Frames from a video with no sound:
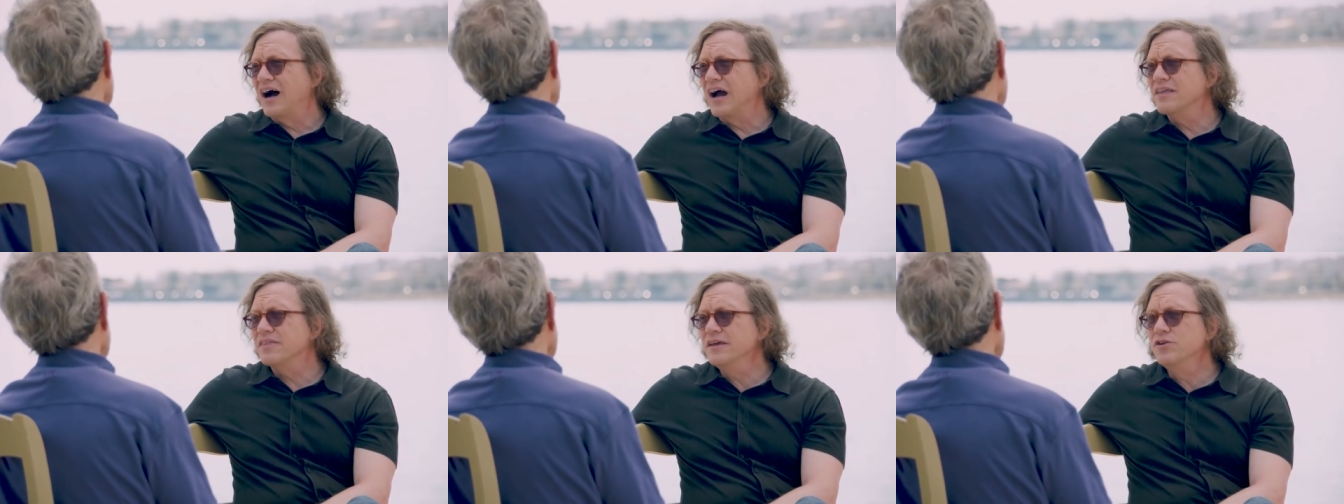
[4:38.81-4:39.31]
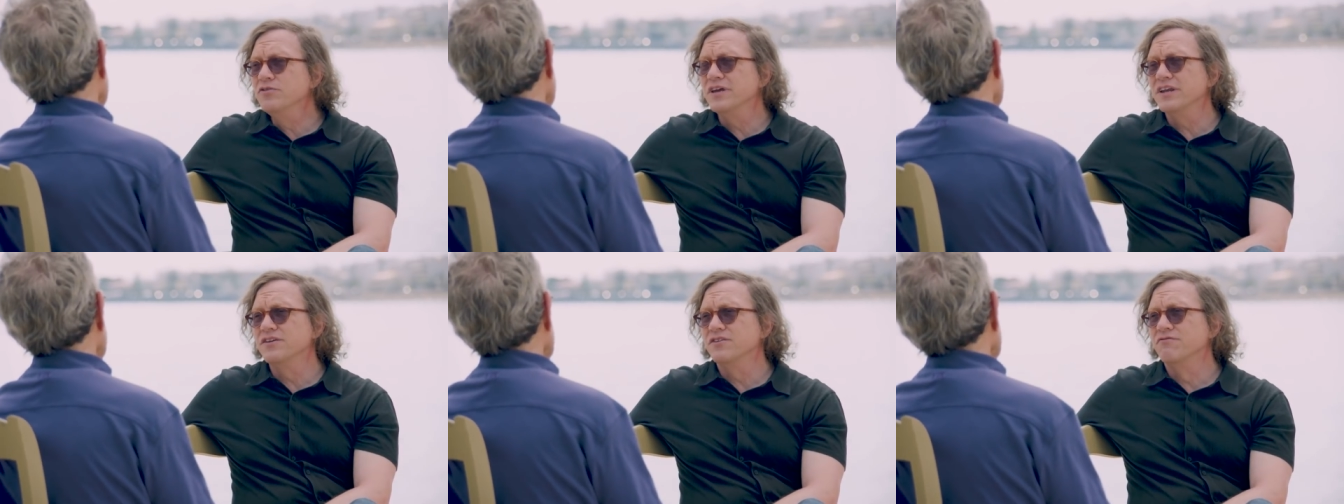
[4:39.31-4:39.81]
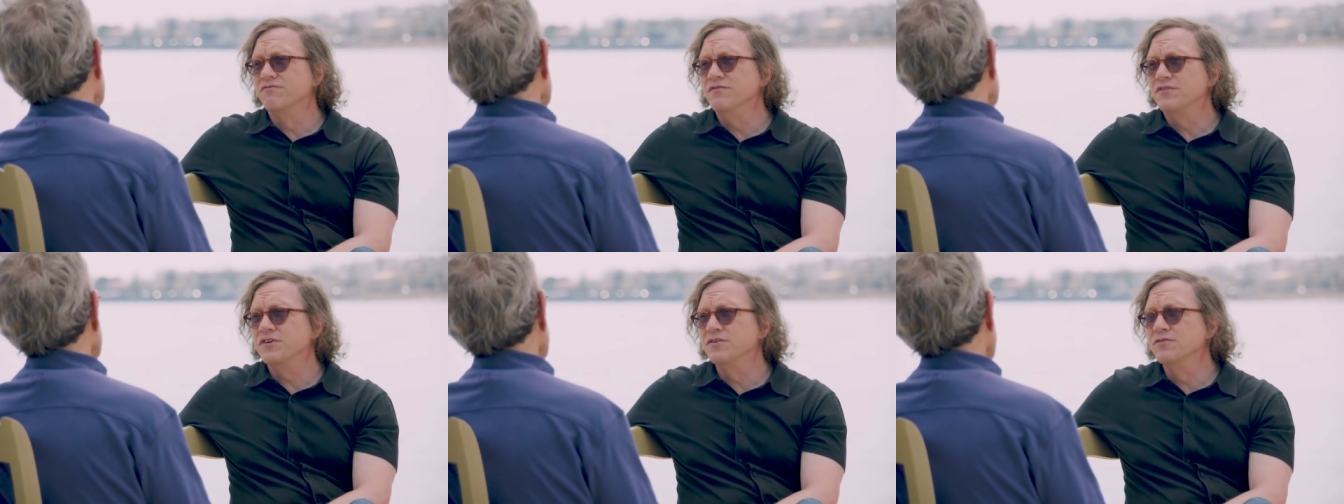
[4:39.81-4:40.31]
I think you get into
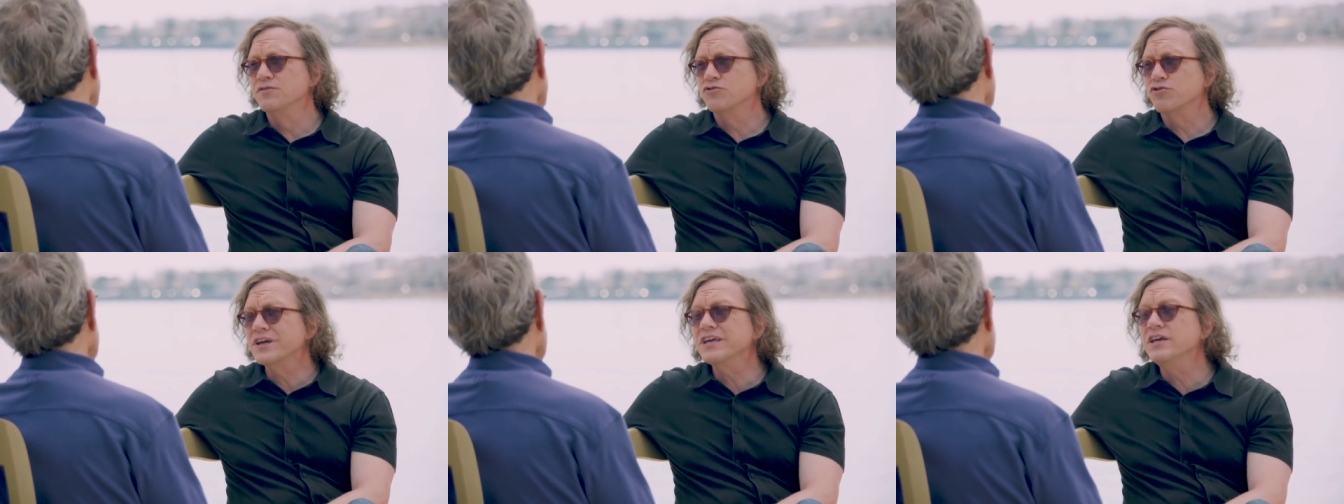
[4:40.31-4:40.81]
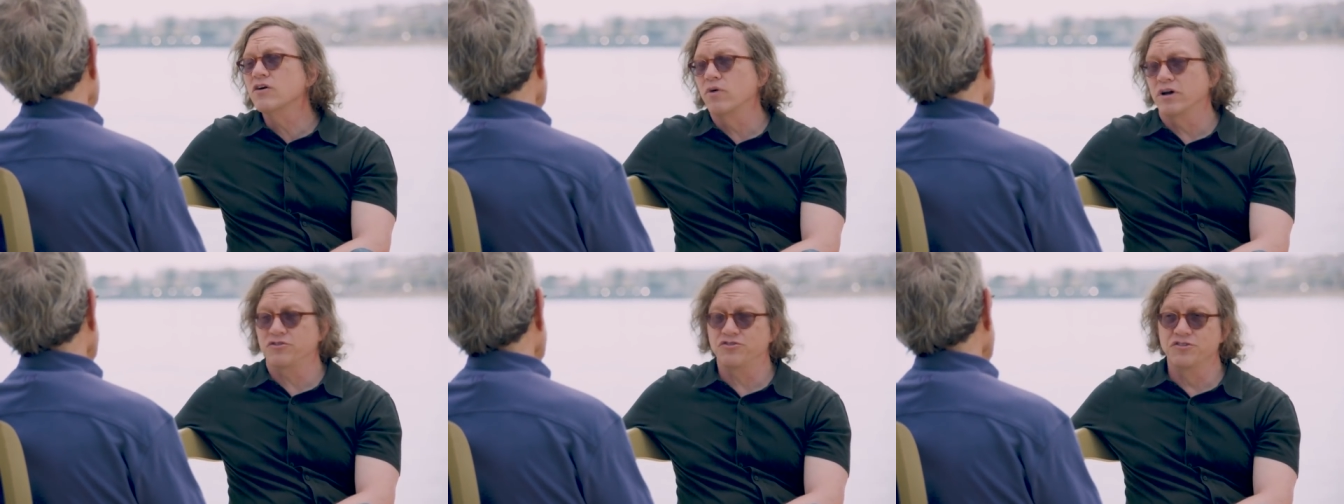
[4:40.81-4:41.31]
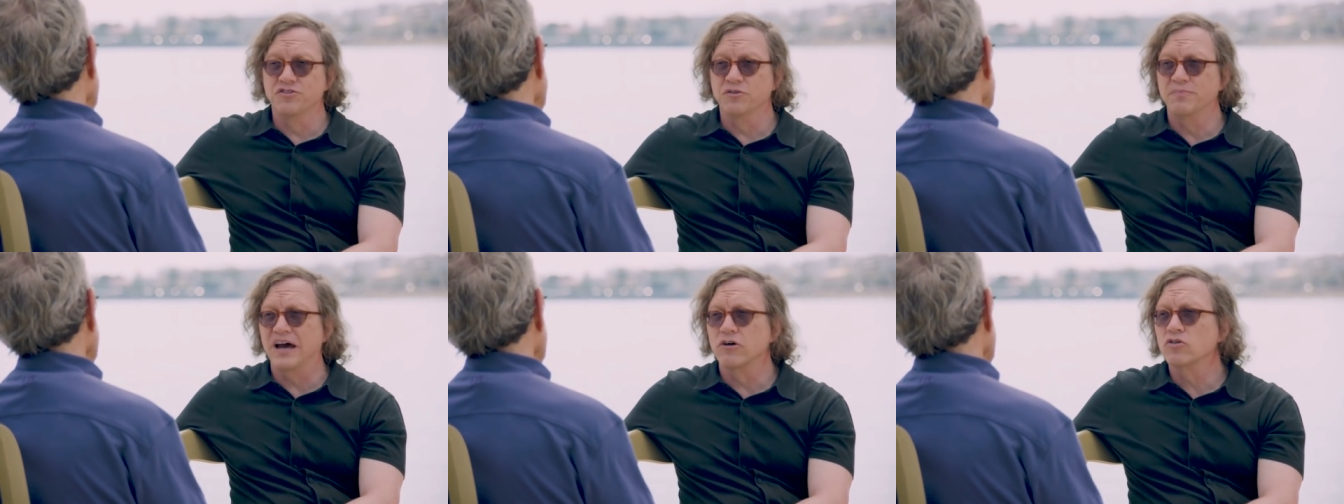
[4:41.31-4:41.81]
tricky questions
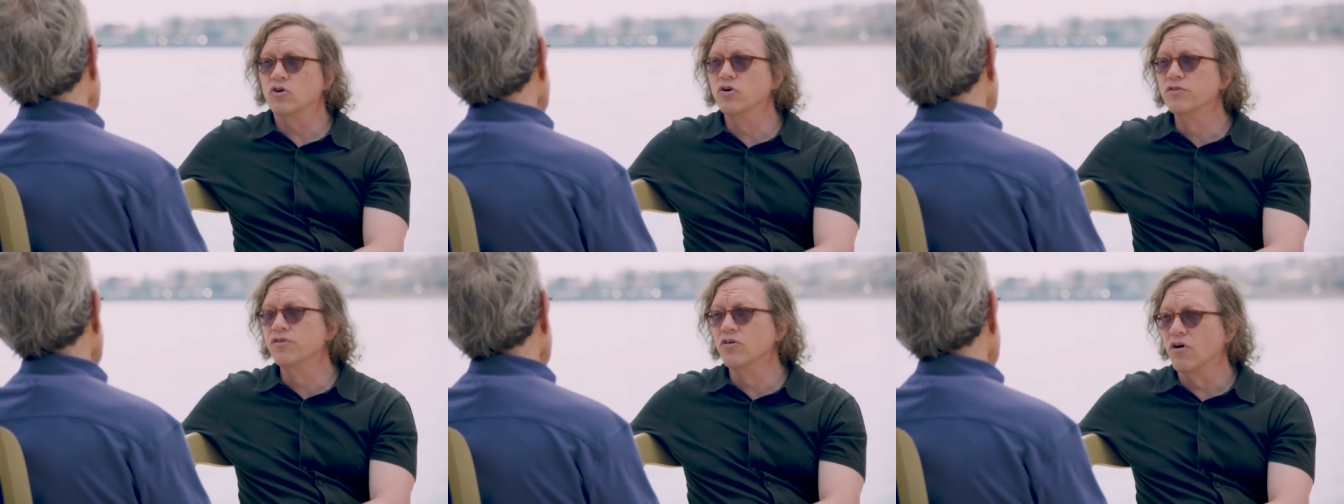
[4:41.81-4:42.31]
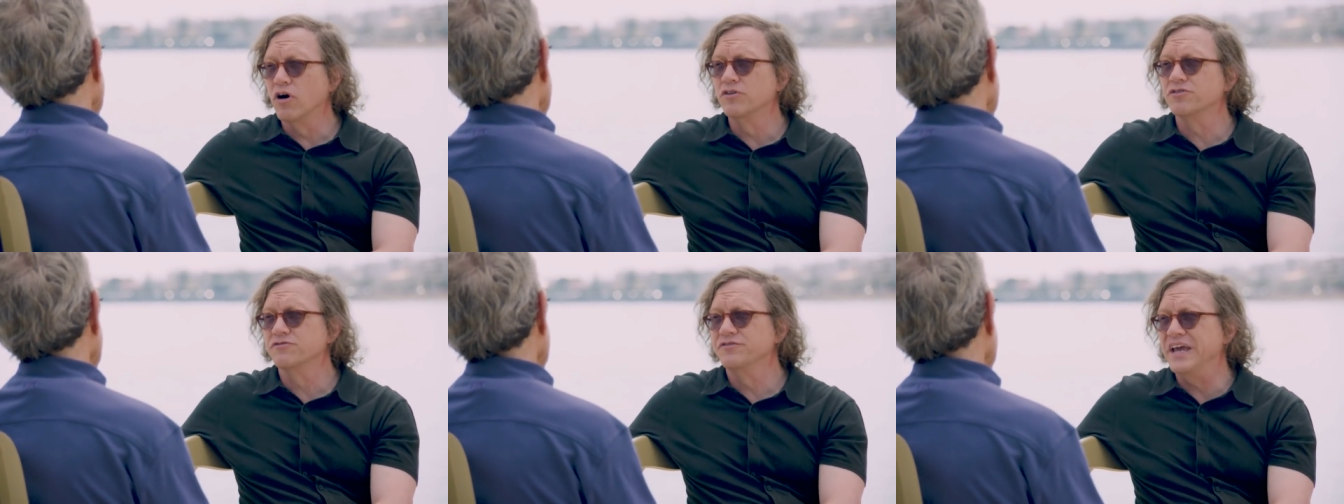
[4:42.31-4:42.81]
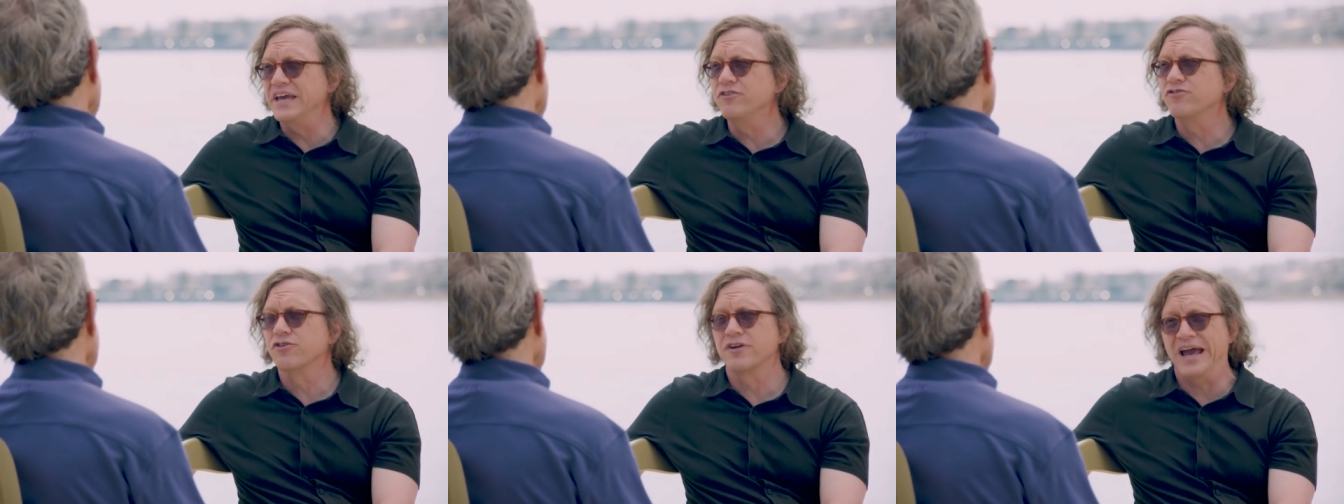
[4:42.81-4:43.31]
about could the laws of
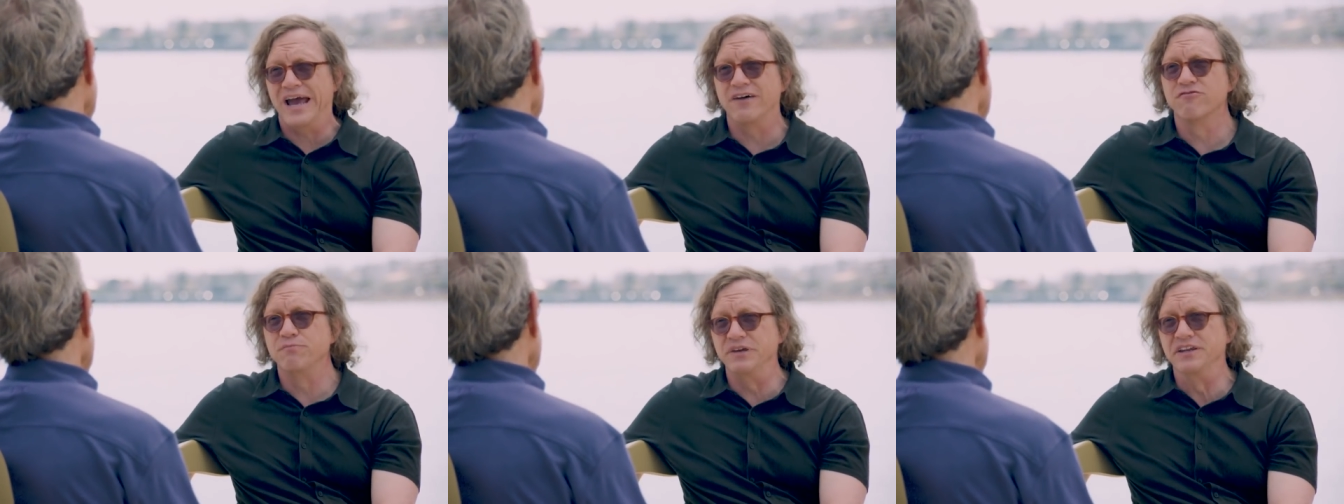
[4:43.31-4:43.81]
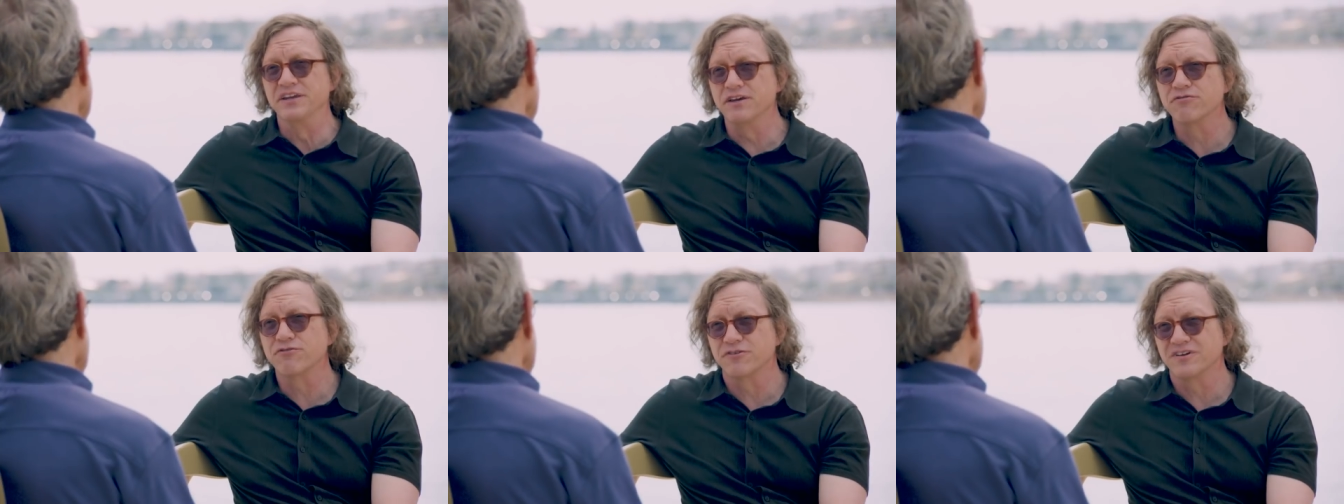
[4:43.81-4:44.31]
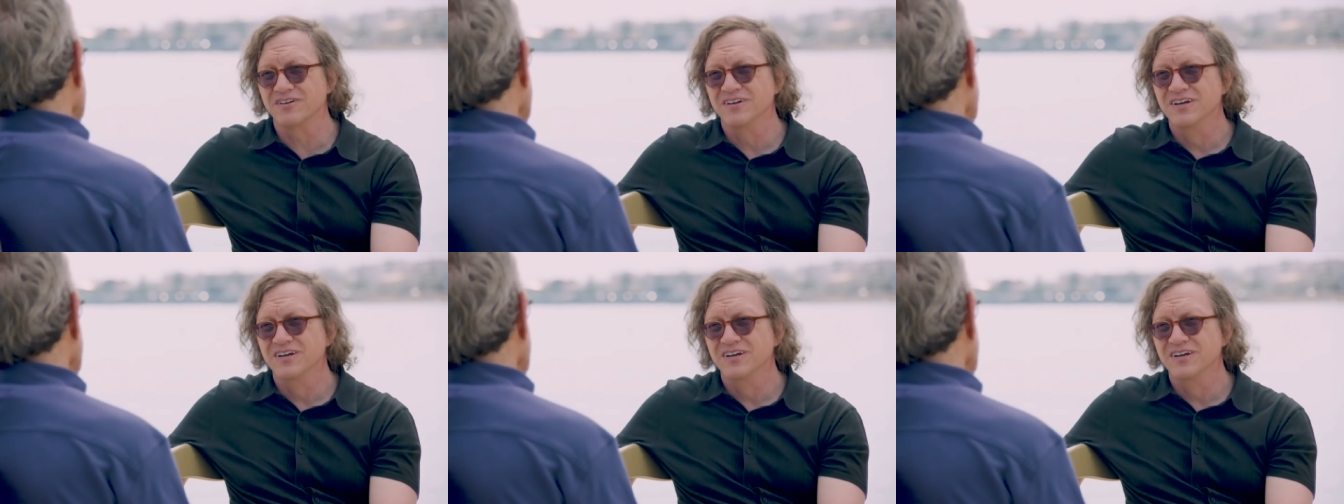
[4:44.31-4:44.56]
nature have been different.